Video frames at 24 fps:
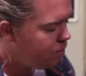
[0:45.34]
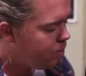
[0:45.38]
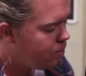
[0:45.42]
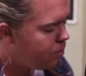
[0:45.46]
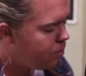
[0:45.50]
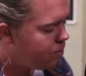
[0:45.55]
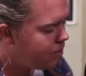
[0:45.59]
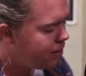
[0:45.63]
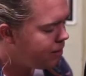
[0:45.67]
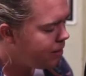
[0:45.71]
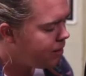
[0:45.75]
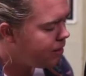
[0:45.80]

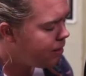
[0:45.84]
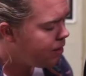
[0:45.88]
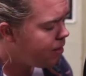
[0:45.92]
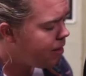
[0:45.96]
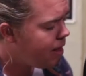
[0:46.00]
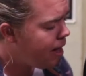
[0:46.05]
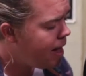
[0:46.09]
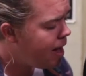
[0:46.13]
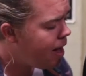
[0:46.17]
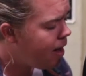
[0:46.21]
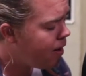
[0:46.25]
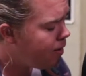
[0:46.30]

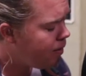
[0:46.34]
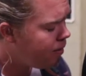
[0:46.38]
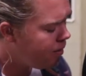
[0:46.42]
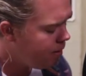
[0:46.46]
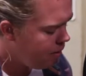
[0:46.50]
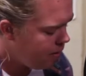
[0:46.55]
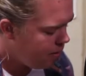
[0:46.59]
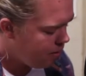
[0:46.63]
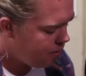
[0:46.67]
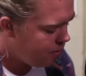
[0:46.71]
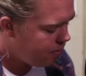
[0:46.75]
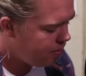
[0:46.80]
Without
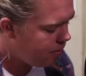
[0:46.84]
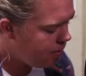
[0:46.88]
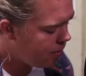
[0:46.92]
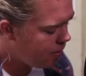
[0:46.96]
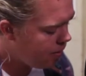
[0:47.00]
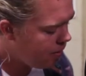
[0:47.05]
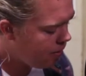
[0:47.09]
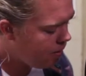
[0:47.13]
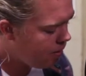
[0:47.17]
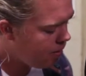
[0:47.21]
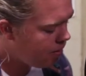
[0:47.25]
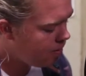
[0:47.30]

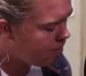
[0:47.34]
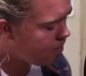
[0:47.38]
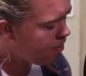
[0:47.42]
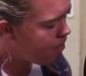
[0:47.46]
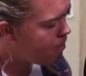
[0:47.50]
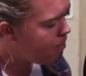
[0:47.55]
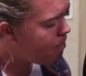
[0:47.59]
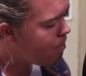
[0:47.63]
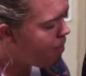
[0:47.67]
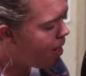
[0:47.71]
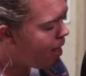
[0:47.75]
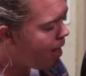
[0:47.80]
the
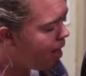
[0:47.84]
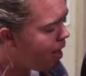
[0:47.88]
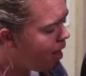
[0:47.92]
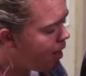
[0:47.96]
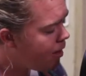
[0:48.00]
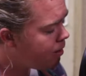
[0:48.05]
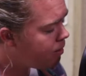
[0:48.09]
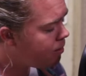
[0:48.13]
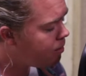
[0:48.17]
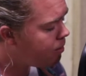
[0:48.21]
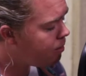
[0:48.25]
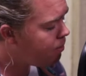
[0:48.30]

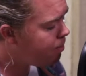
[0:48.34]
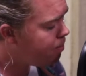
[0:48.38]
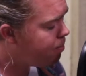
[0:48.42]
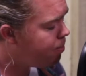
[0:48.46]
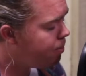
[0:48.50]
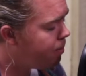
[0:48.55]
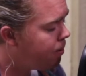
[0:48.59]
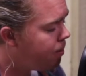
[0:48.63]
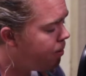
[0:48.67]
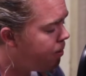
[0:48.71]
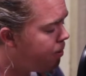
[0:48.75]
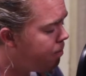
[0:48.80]
man
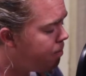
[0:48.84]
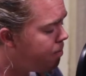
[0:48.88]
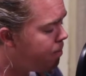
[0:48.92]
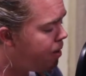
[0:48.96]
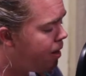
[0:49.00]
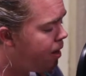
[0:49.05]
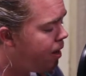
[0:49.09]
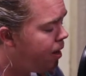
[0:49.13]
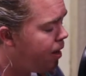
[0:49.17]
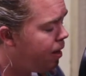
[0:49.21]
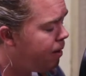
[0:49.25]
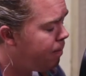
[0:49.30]
upon
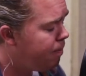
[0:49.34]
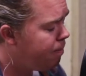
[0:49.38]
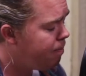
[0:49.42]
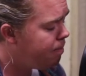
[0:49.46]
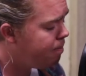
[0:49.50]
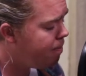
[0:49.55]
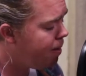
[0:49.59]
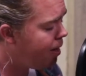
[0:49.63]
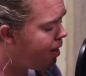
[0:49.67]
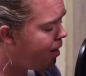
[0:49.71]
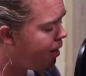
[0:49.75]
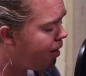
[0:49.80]
my
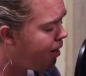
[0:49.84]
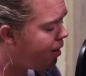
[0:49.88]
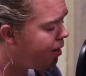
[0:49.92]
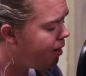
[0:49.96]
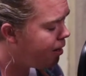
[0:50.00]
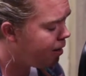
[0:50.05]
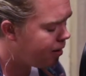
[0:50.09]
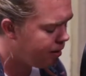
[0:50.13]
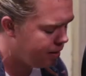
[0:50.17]
back.